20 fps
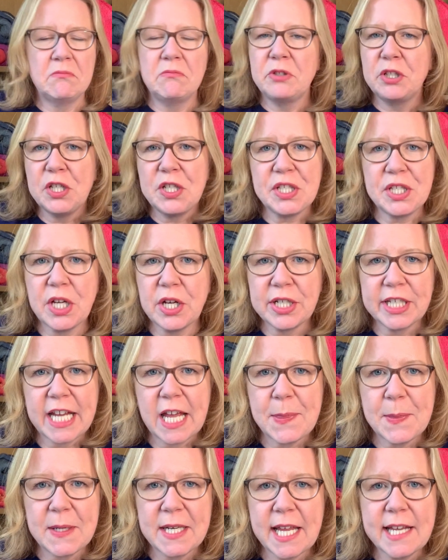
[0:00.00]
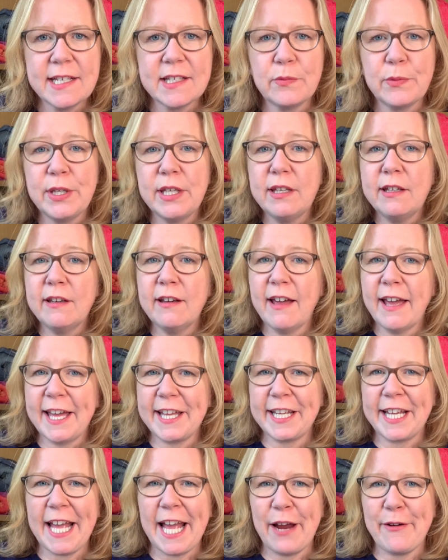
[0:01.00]
Just start again the next week
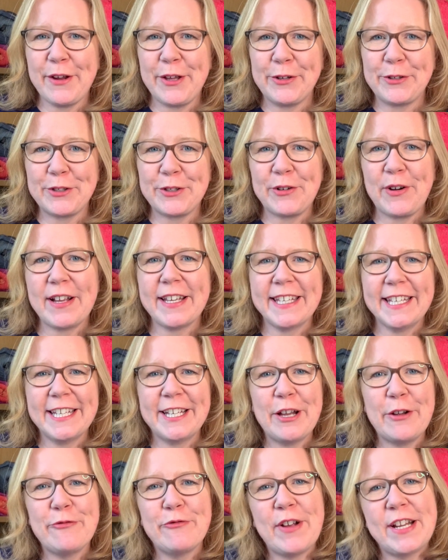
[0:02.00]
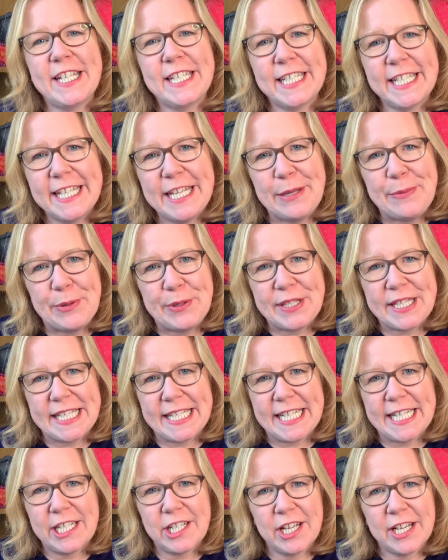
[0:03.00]
and carry on tracking, ready to keep on
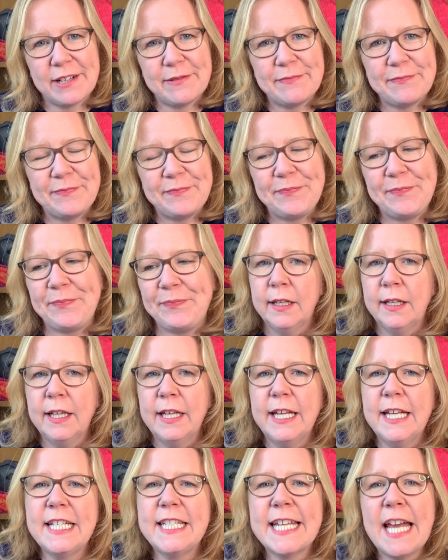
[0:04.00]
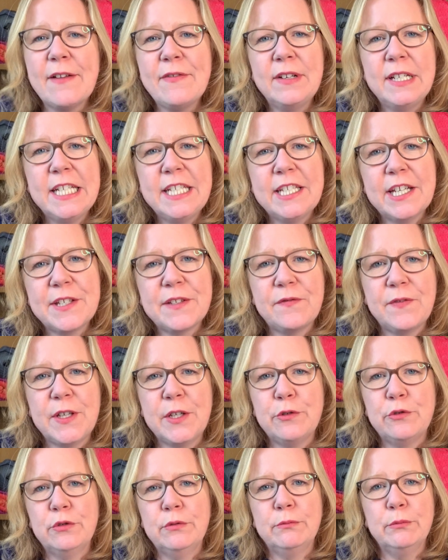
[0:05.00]
stitching. It definitely does
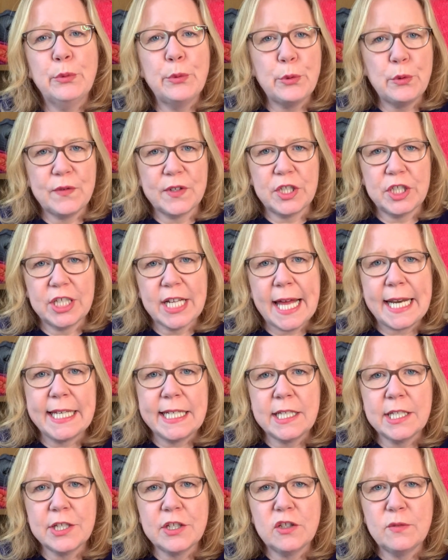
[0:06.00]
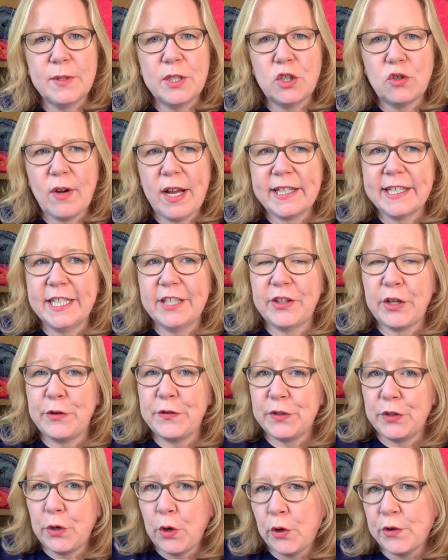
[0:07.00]
feel more of a challenge to be tracking those
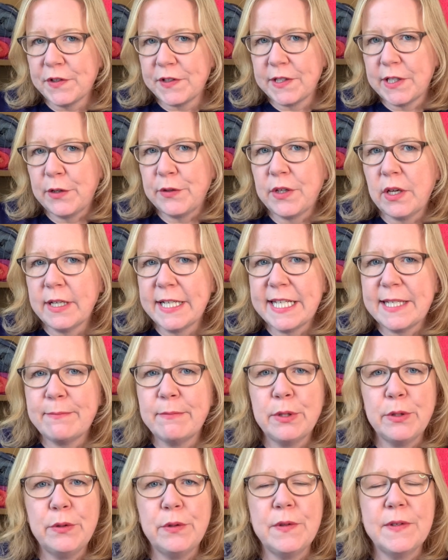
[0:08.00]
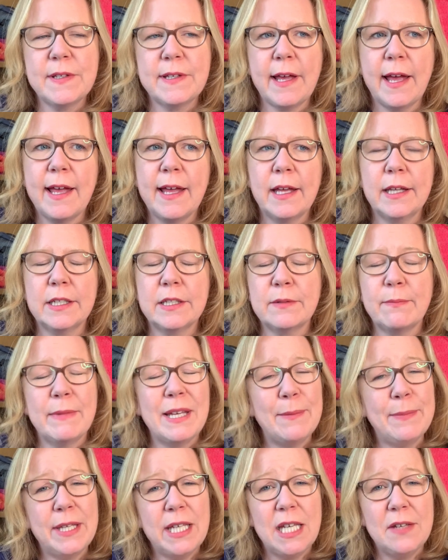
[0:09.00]
not so nice moods and
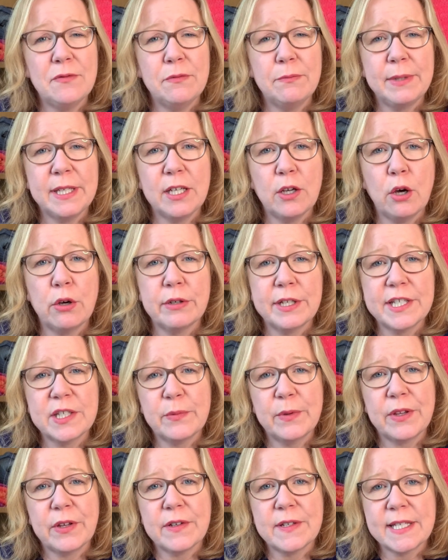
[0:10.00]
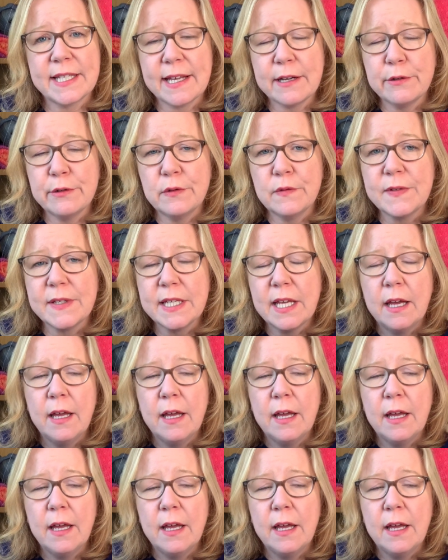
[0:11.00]
maybe even being honest with ourselves.